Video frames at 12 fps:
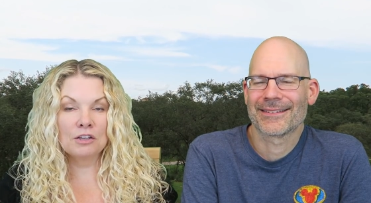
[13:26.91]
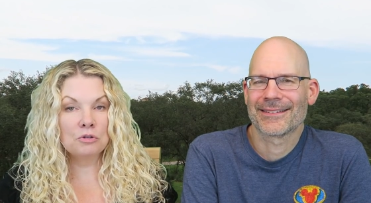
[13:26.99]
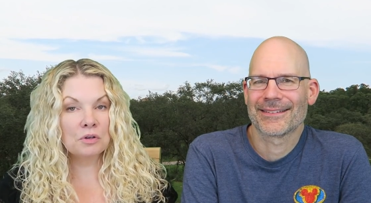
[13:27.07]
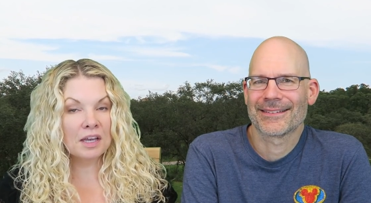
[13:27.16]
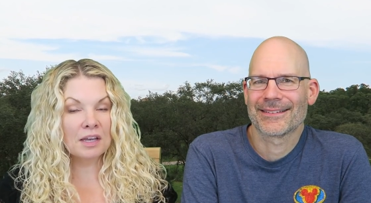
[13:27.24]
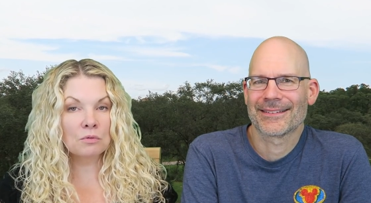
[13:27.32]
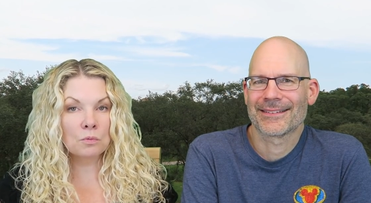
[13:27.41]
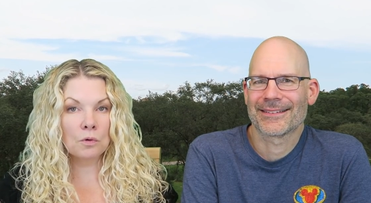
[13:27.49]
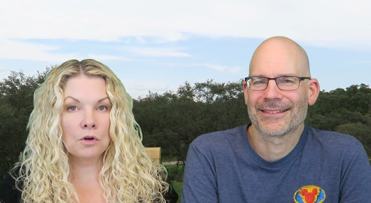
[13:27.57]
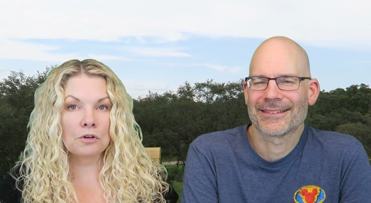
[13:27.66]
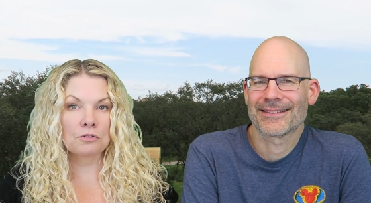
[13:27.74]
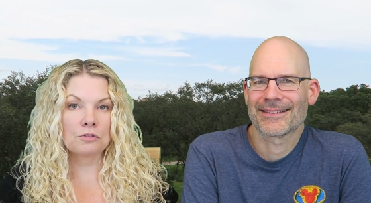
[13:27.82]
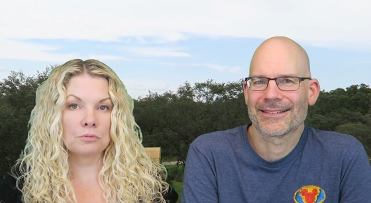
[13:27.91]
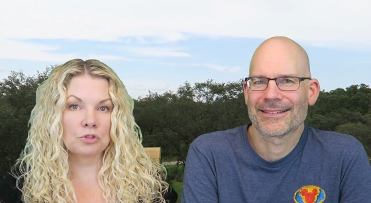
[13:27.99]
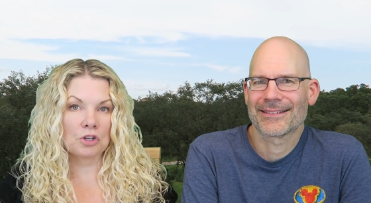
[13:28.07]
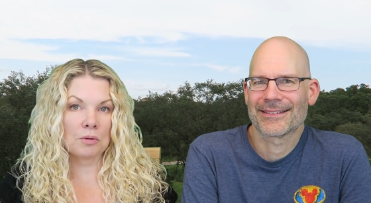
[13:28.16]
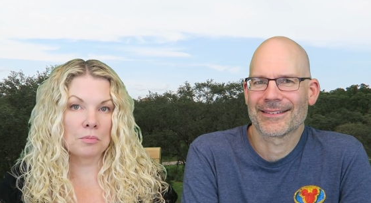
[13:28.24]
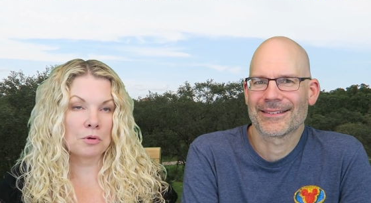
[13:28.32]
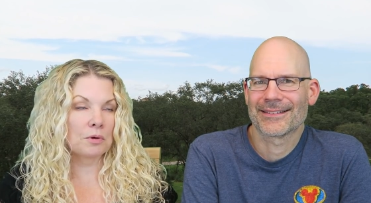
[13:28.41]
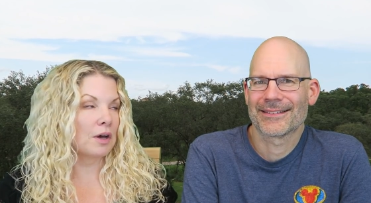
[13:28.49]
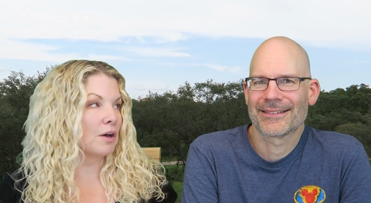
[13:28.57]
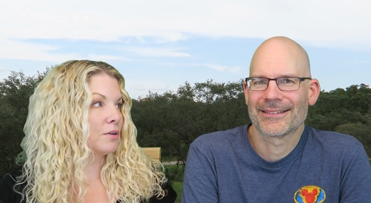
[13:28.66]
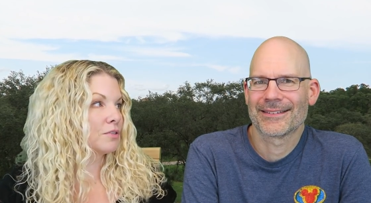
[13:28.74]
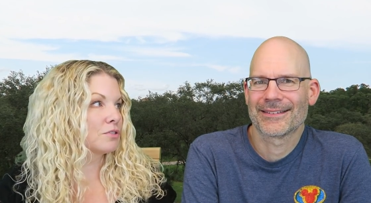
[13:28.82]
Speaker 1: and you can walk from Jambo
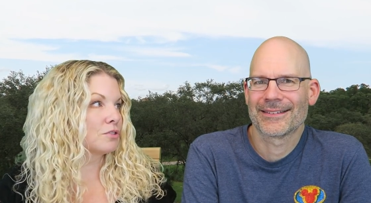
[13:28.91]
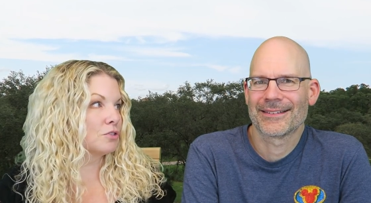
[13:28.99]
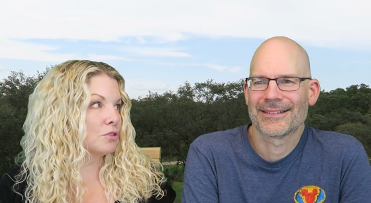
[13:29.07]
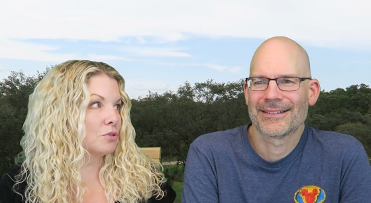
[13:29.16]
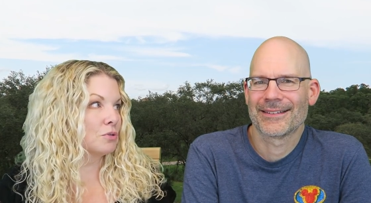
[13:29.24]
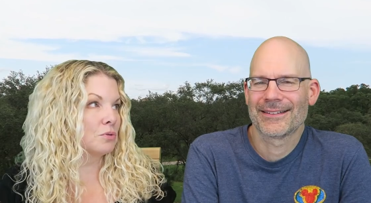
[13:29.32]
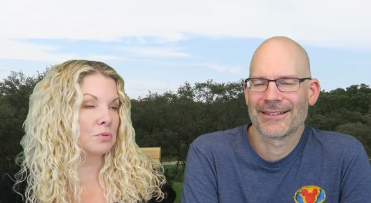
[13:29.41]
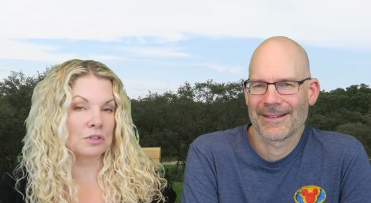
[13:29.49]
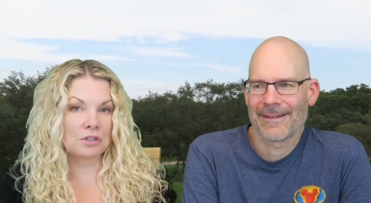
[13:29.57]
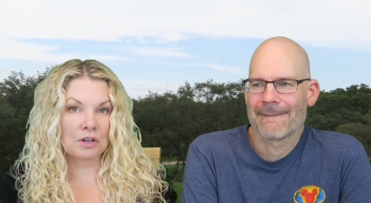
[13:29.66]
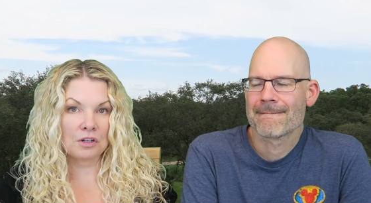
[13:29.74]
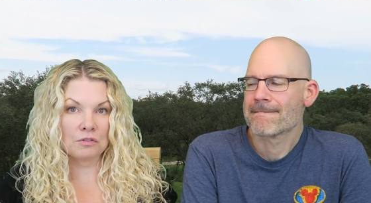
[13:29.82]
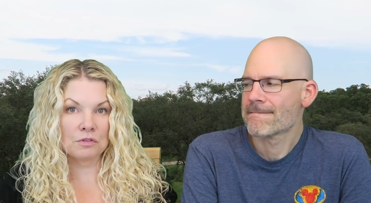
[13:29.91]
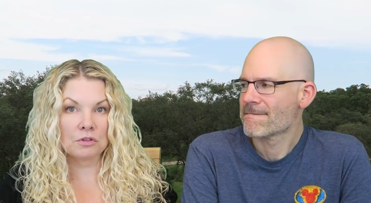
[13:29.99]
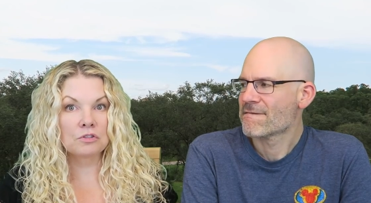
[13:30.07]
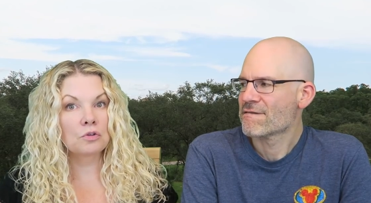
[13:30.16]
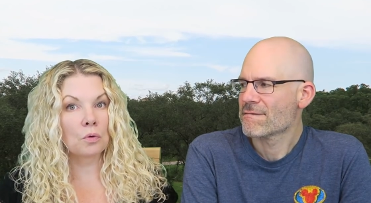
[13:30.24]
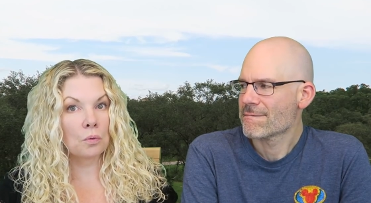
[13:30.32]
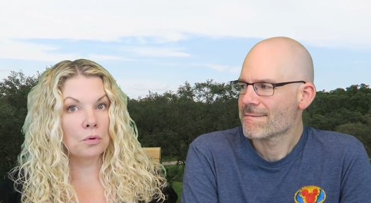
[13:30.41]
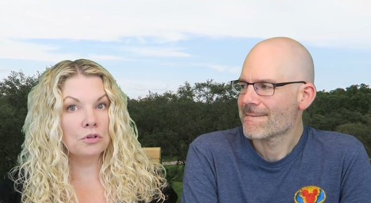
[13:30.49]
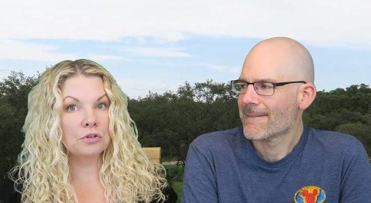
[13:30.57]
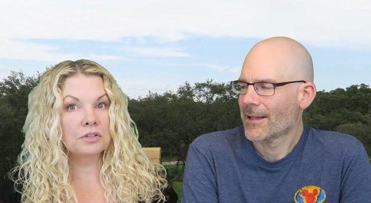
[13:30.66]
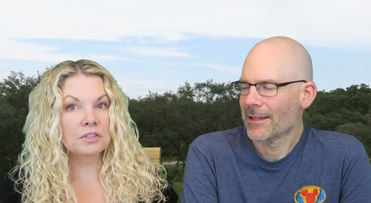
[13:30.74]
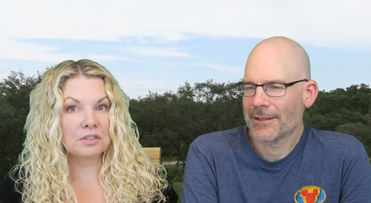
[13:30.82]
House to Kidani Village, or
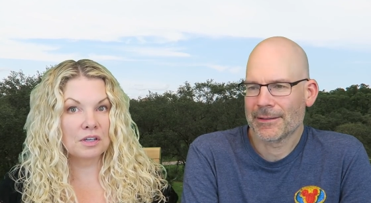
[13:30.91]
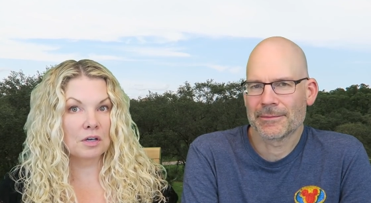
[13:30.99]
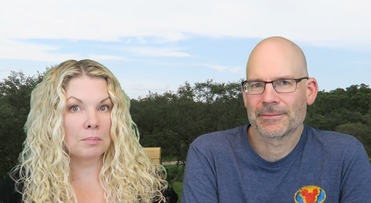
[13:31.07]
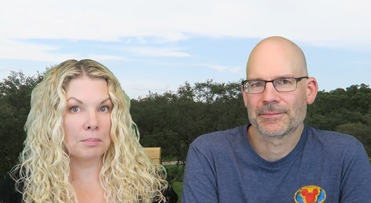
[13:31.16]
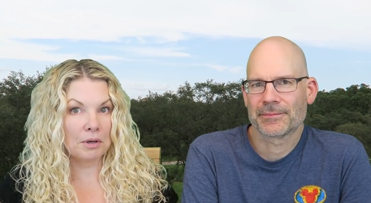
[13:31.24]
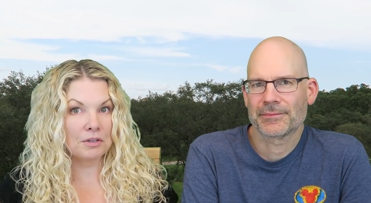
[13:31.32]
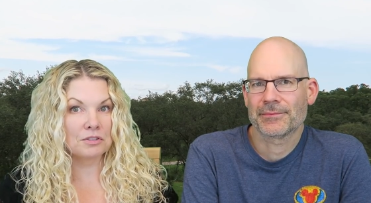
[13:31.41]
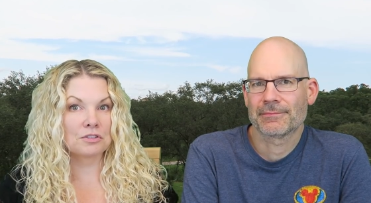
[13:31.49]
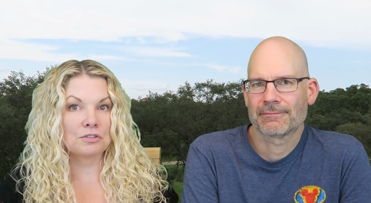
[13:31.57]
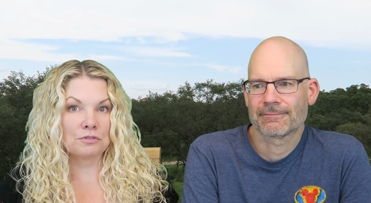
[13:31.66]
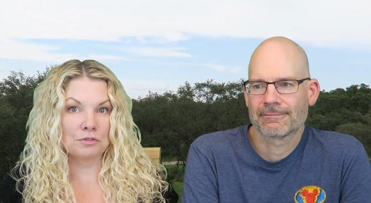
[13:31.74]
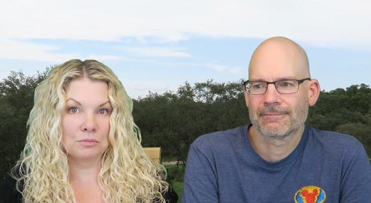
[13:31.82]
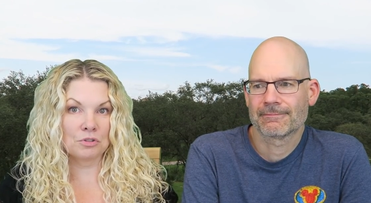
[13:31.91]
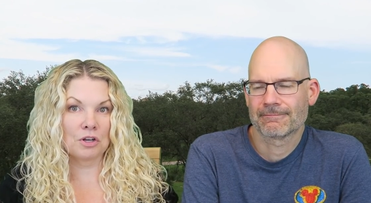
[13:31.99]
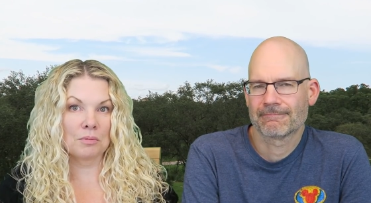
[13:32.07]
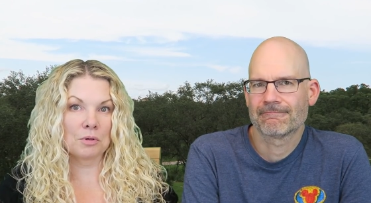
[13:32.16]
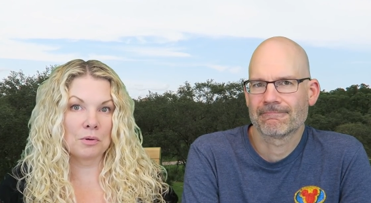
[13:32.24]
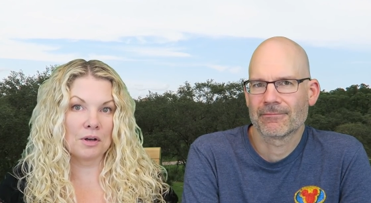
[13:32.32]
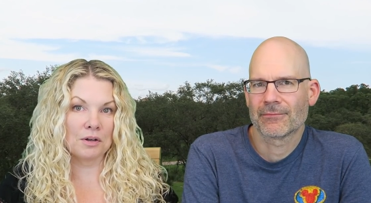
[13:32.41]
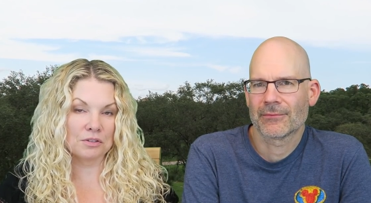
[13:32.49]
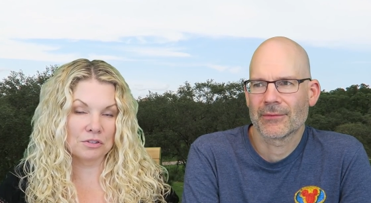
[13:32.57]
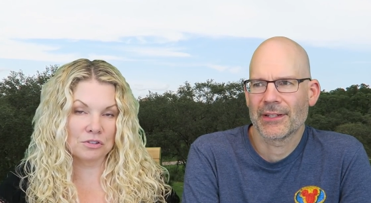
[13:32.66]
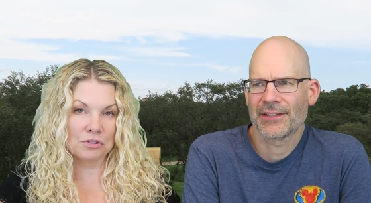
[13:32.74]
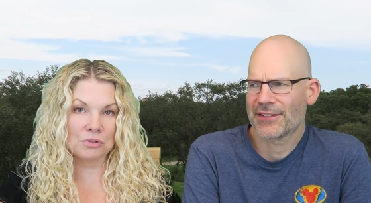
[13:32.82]
you can take a bus from Jambo
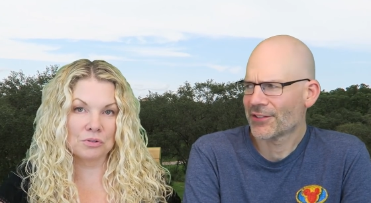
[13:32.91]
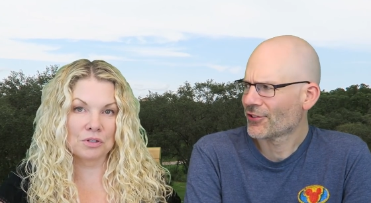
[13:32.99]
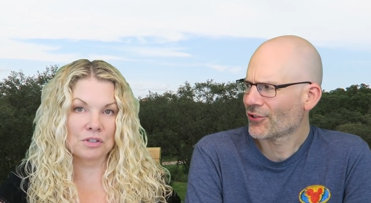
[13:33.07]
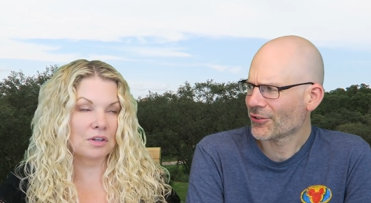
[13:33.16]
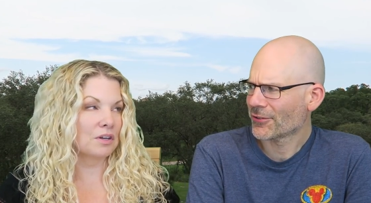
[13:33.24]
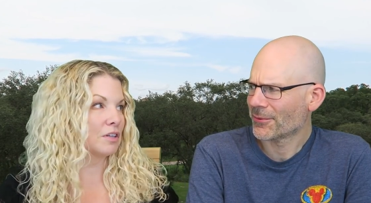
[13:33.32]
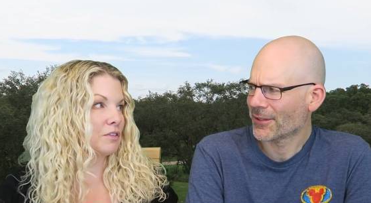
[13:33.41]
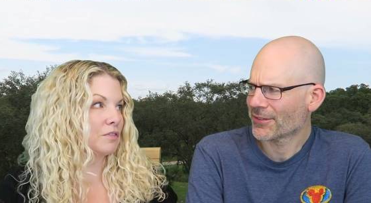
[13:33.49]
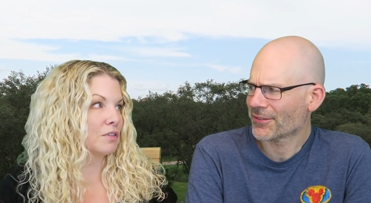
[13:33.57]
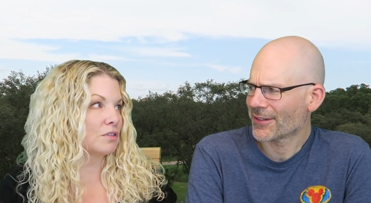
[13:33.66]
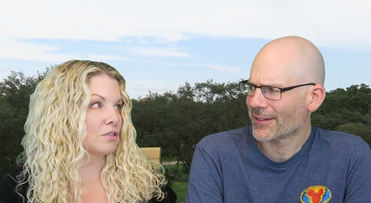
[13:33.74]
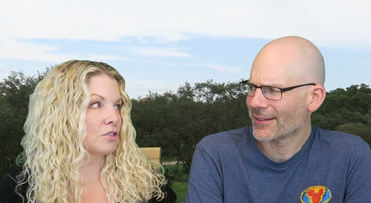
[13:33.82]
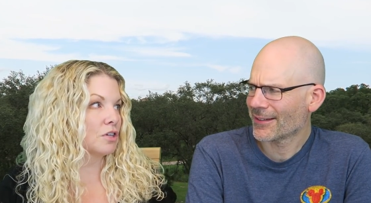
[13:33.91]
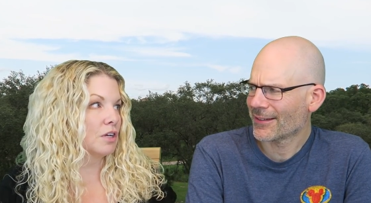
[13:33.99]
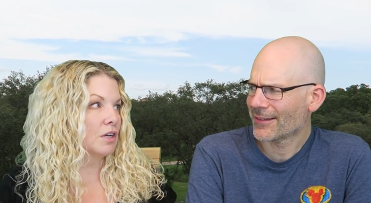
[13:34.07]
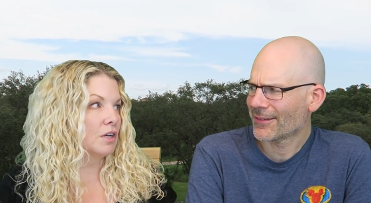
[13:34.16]
House
Speaker 2: to Kidani Village. It's internal bus, right?